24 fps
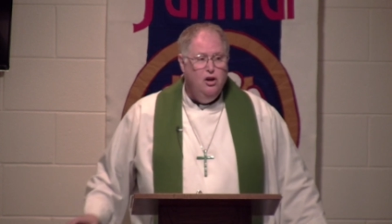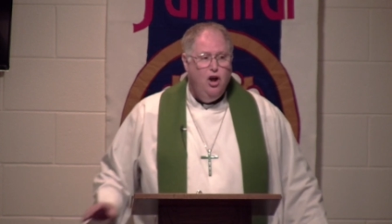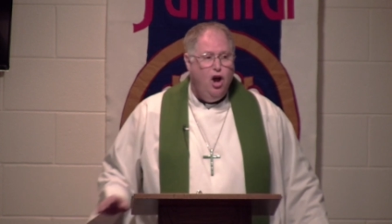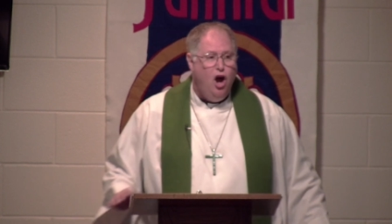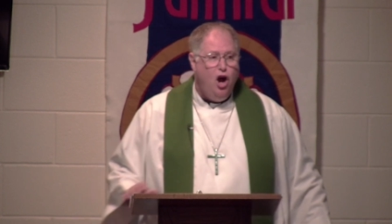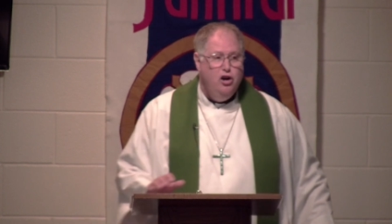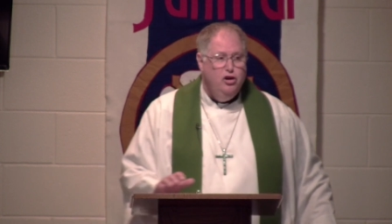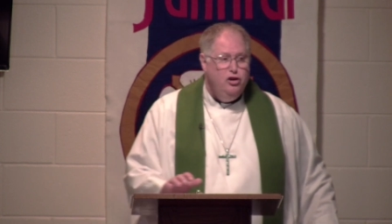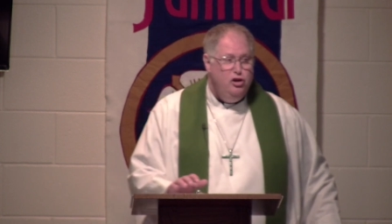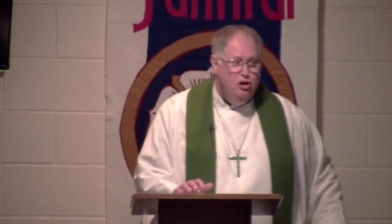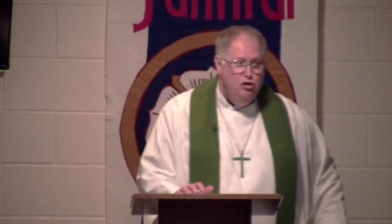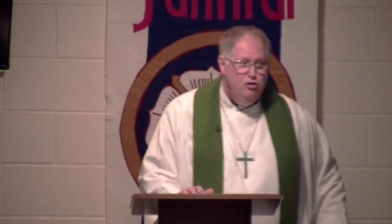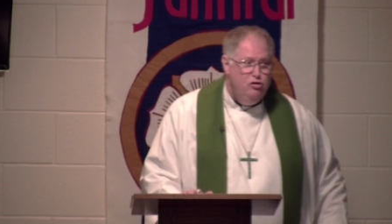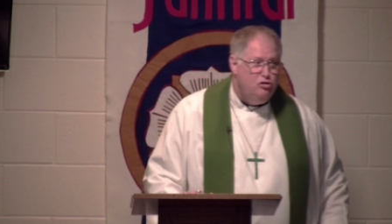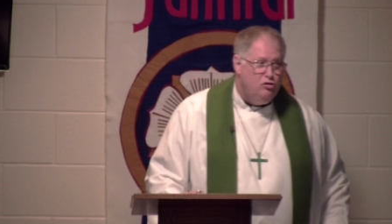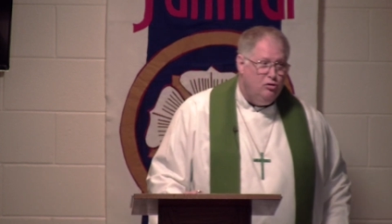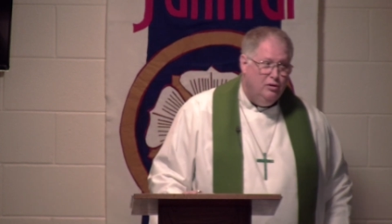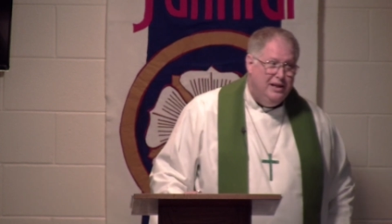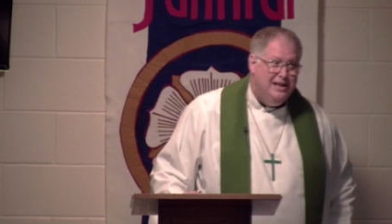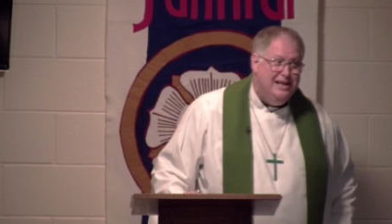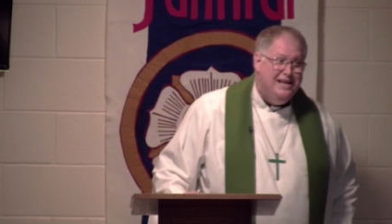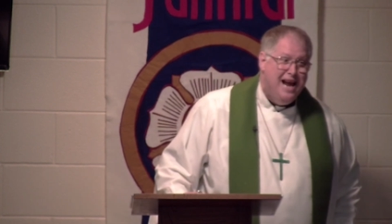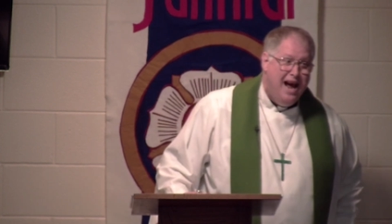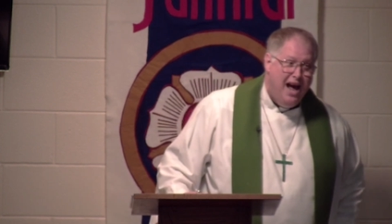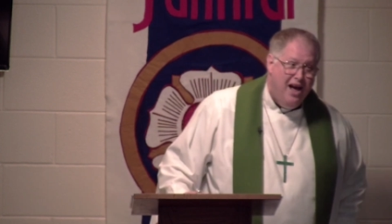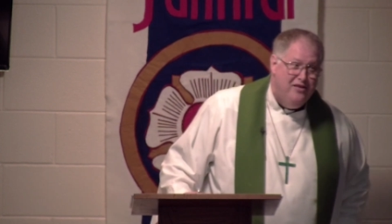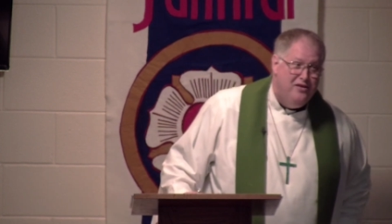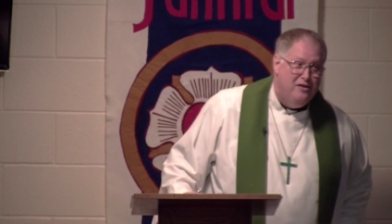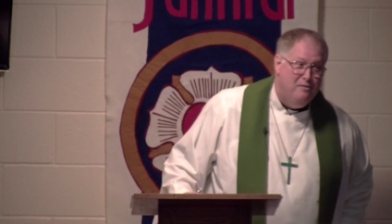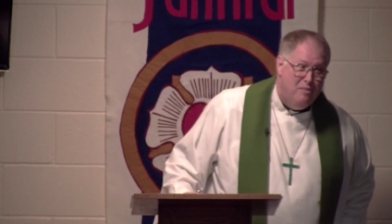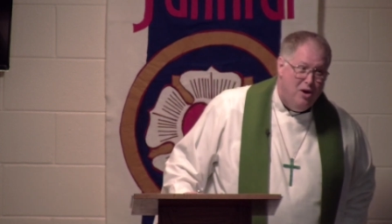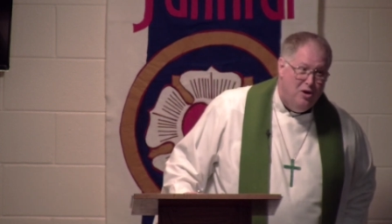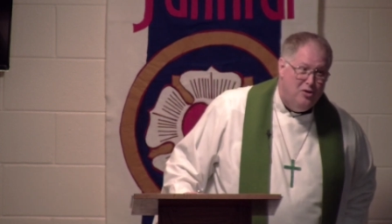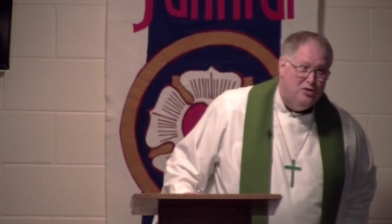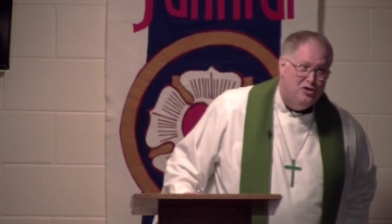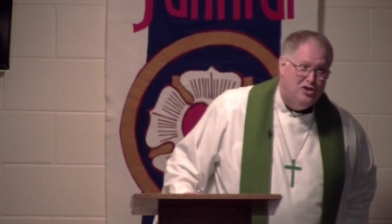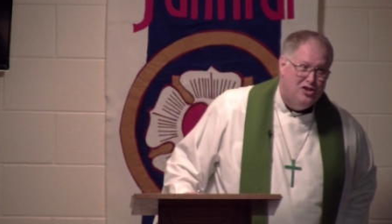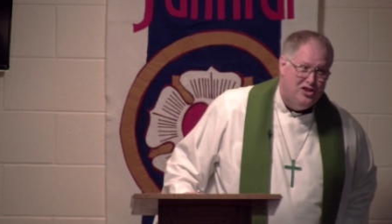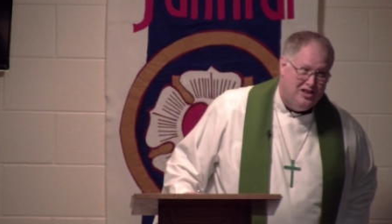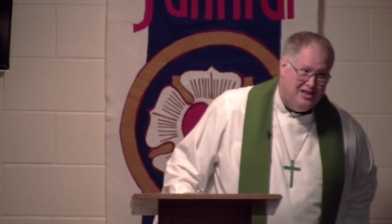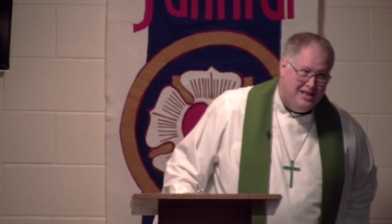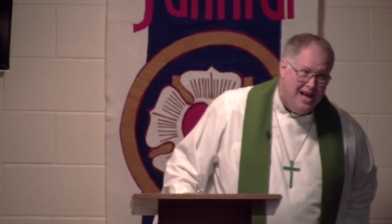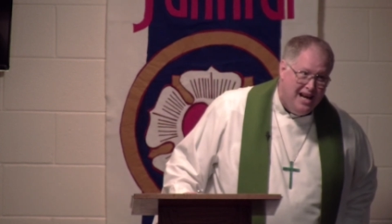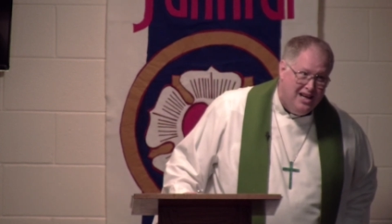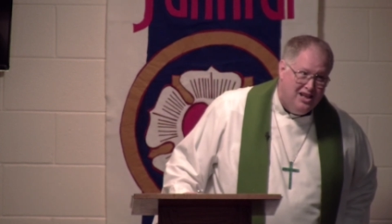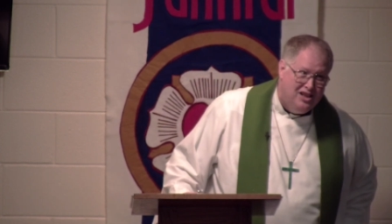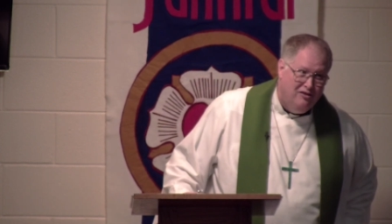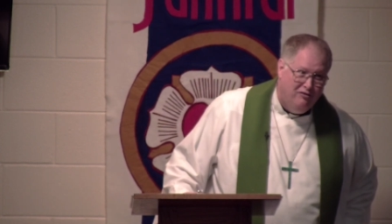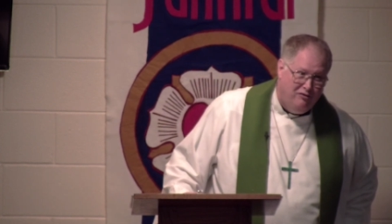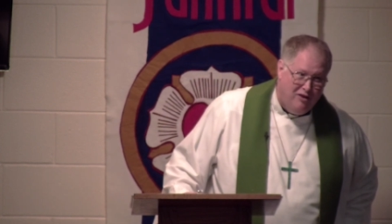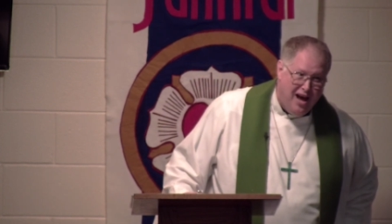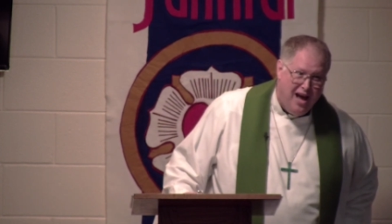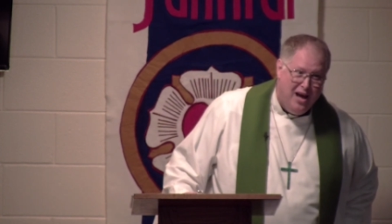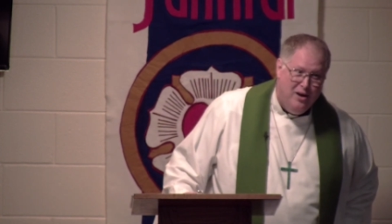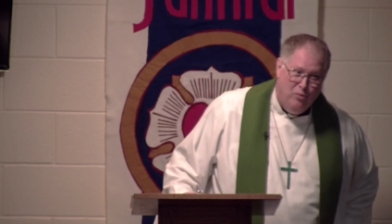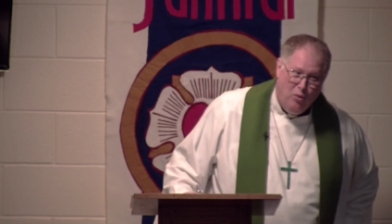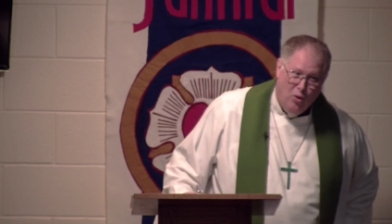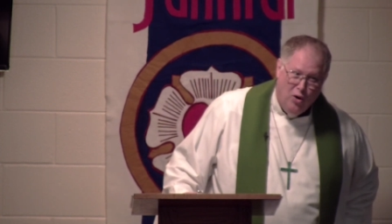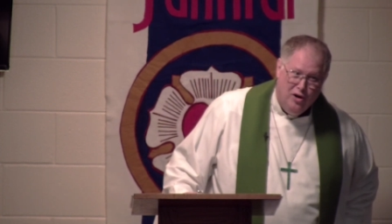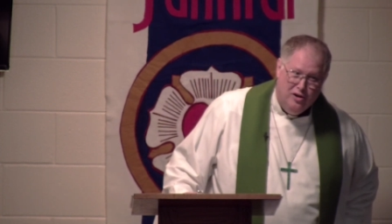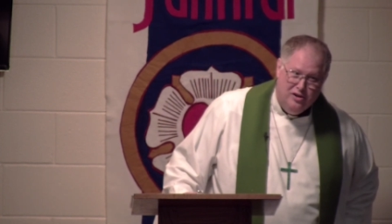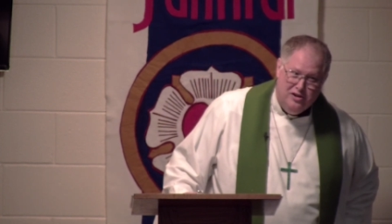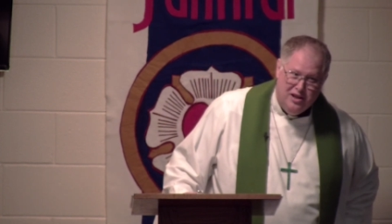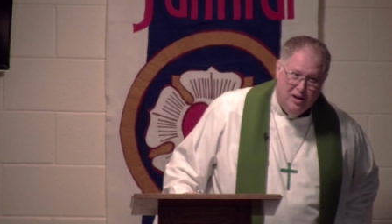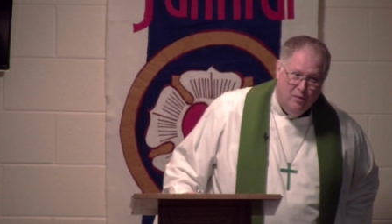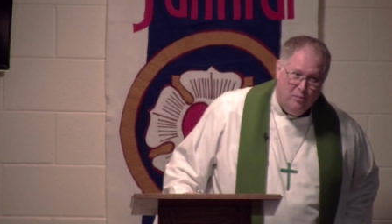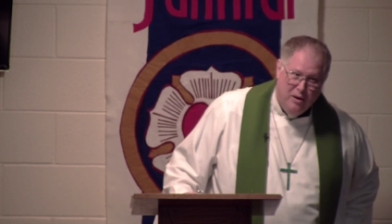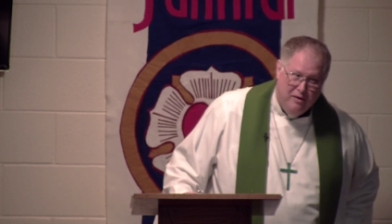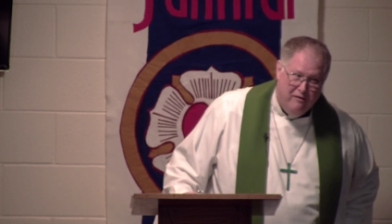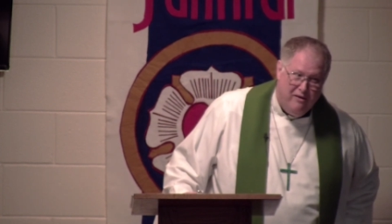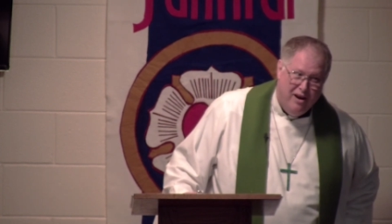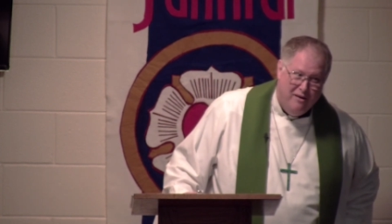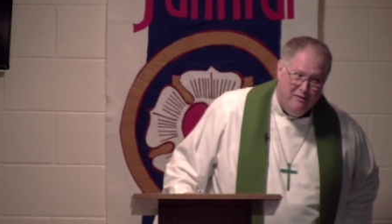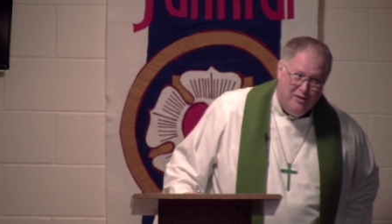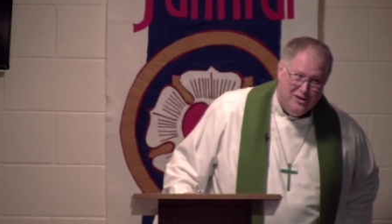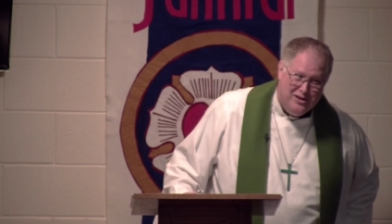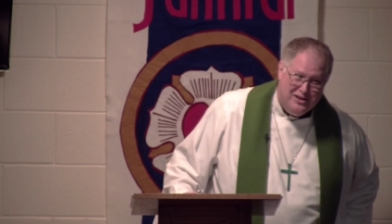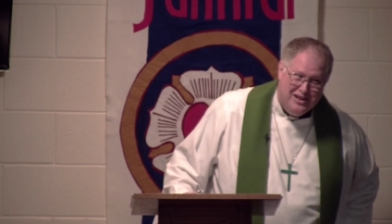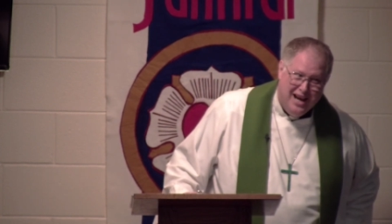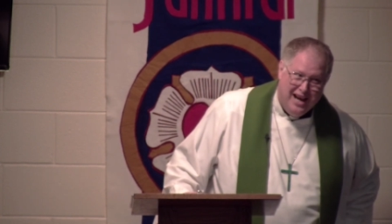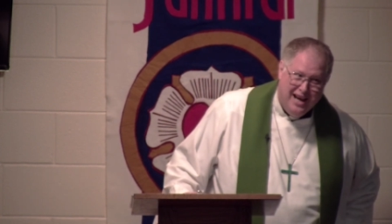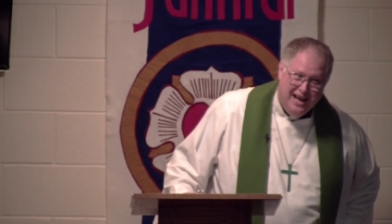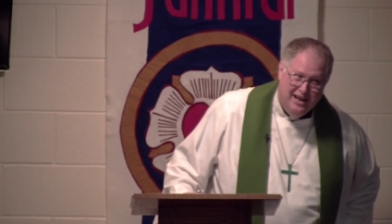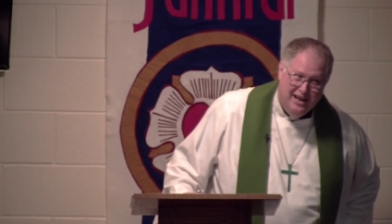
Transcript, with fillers: are usually not the most sanctified words that we've ever said.